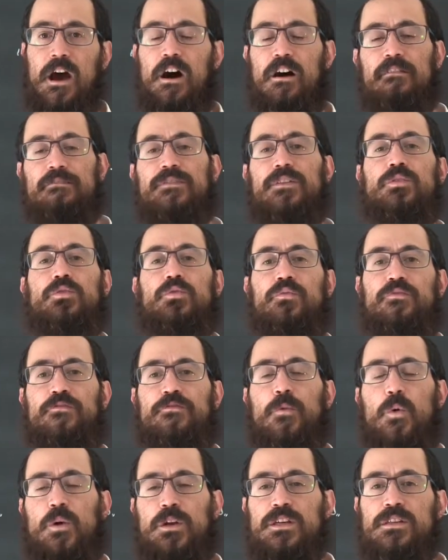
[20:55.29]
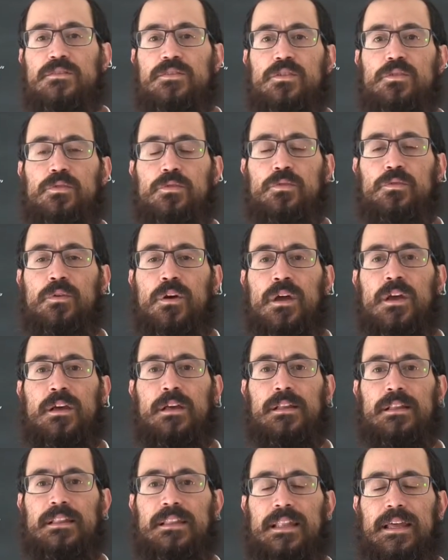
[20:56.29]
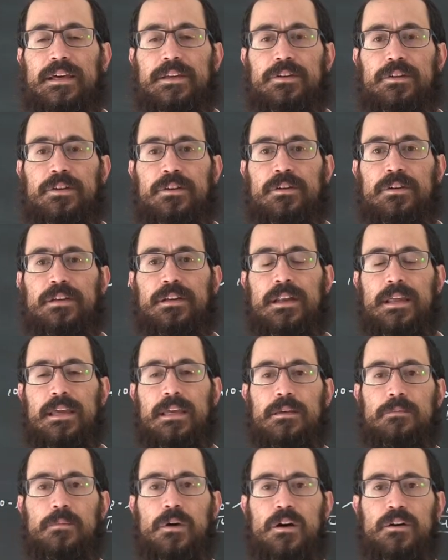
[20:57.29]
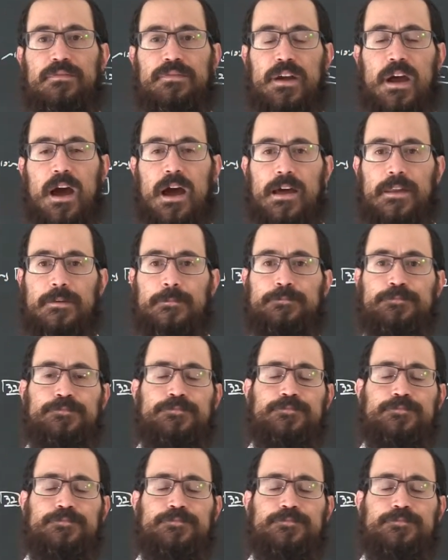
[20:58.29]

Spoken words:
of the 42-letter name of God.